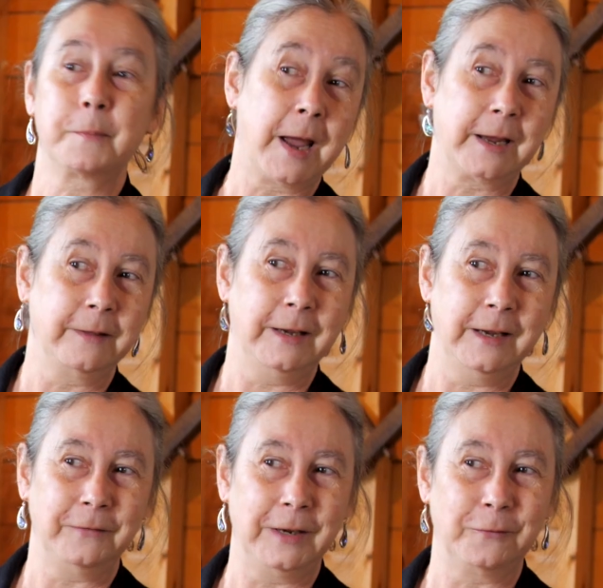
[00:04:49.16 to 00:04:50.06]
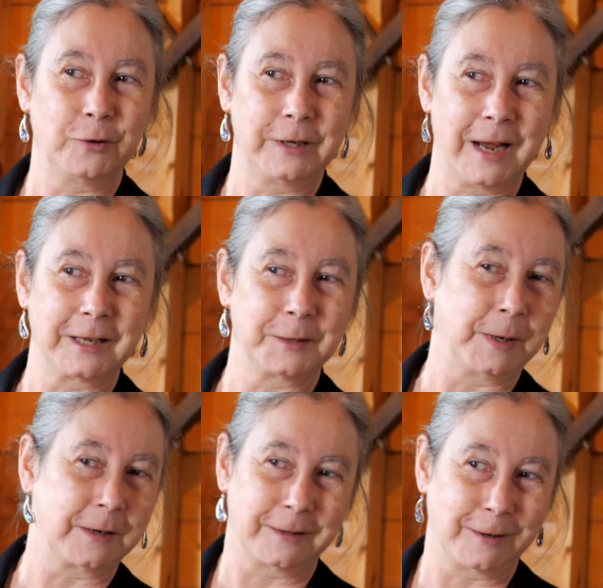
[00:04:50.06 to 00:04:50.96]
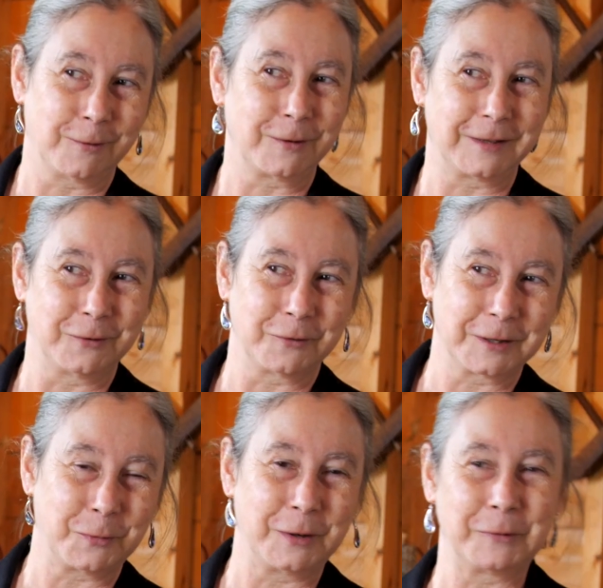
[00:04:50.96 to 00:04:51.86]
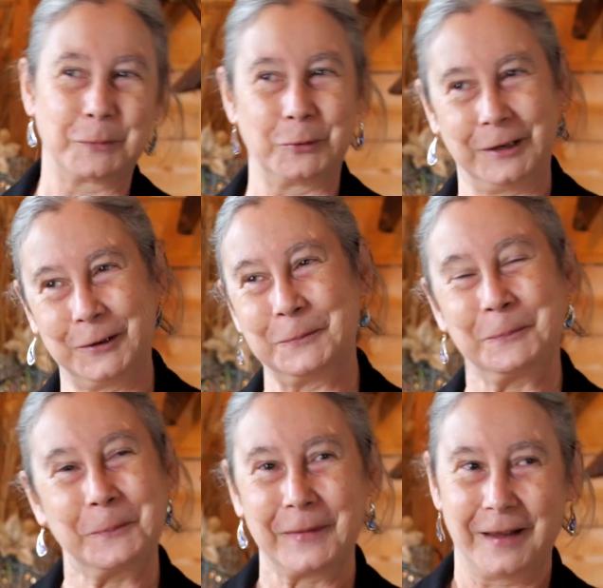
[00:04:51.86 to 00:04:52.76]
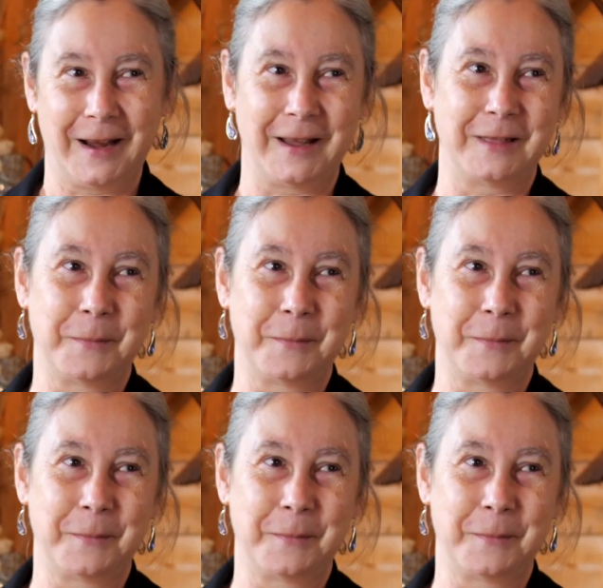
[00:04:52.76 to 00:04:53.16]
back in the evening for a dance because the girls in Norris Point were prettier. and the